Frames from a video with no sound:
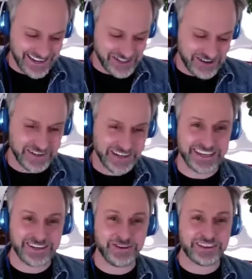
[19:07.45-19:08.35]
Jen, because
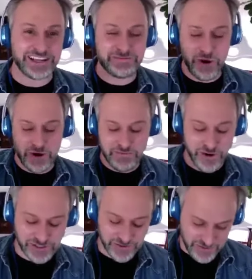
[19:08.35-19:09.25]
I know that that's part and
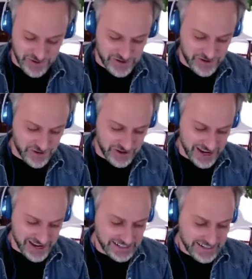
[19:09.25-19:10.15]
parcel with what you
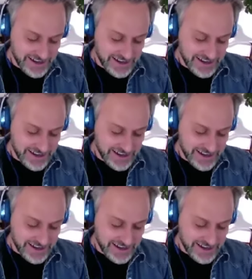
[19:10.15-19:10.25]
create.